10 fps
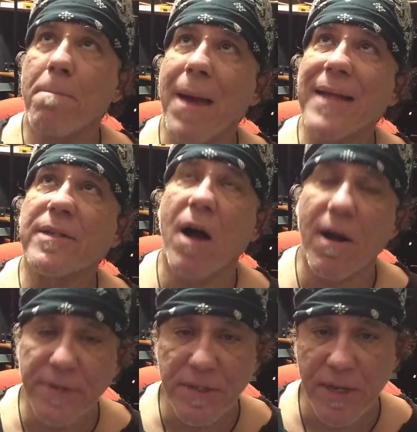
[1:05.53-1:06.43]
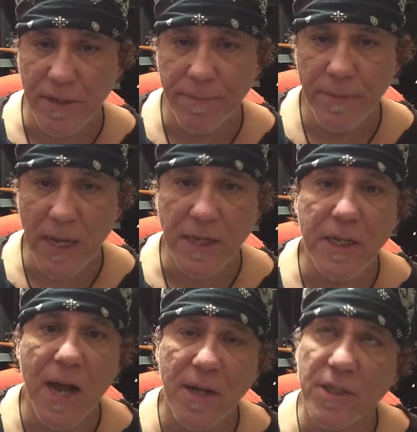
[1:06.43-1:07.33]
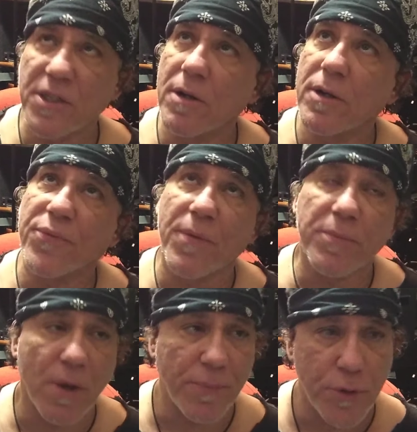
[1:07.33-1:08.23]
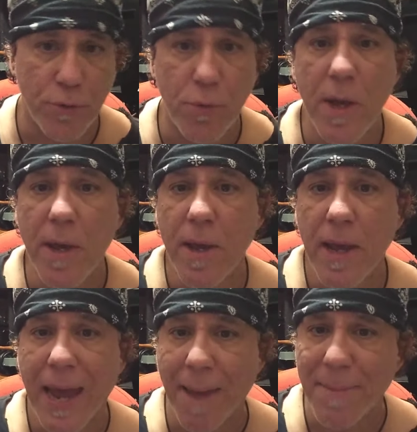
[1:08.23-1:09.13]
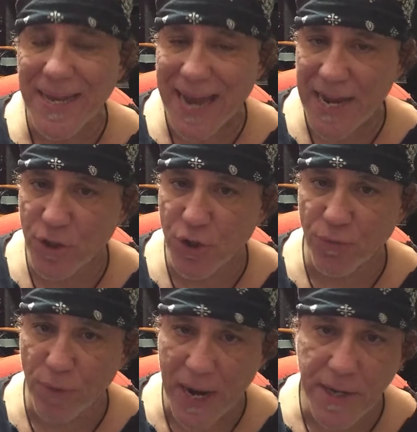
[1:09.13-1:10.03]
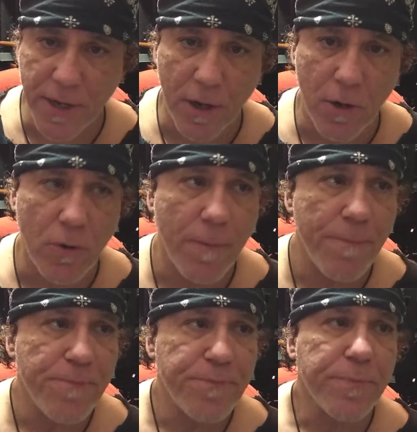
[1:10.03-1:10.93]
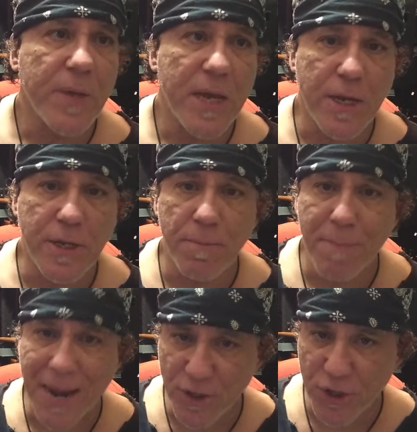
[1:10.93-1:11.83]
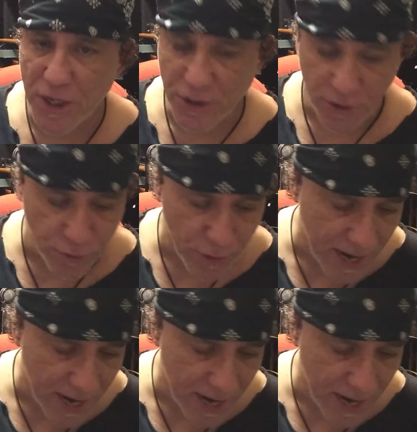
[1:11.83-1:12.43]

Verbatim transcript: Matt Covington, that cocksucker from WMNH Radio in Manchester, New